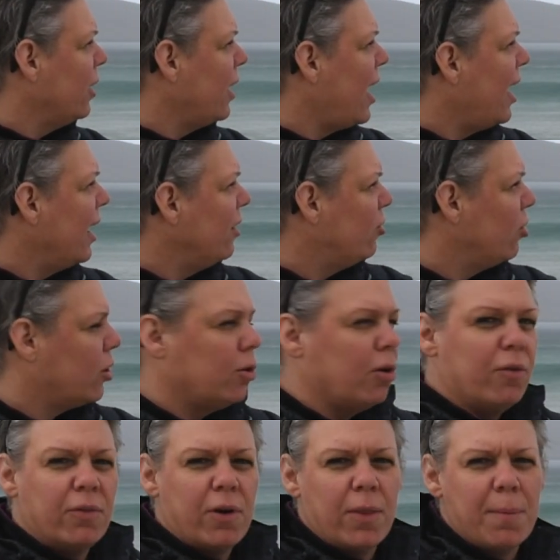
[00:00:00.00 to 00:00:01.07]
light just
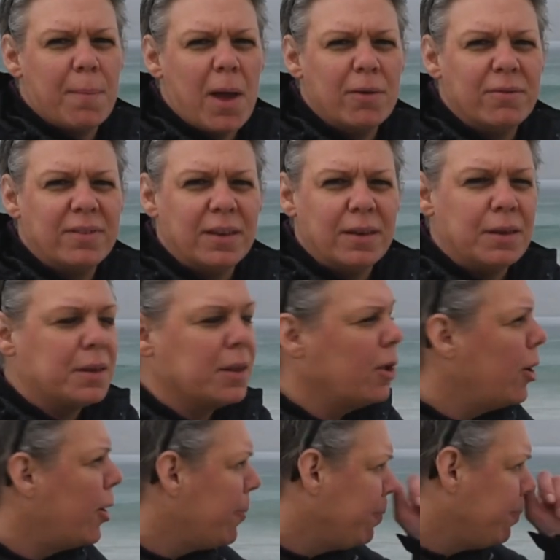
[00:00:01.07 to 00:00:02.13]
over on the mountains
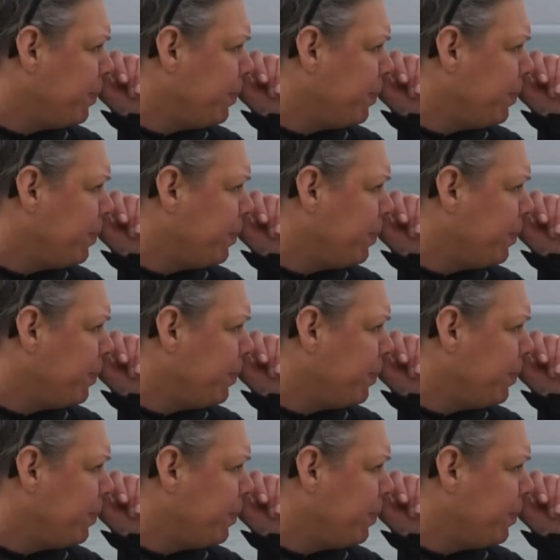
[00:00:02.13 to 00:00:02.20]
there.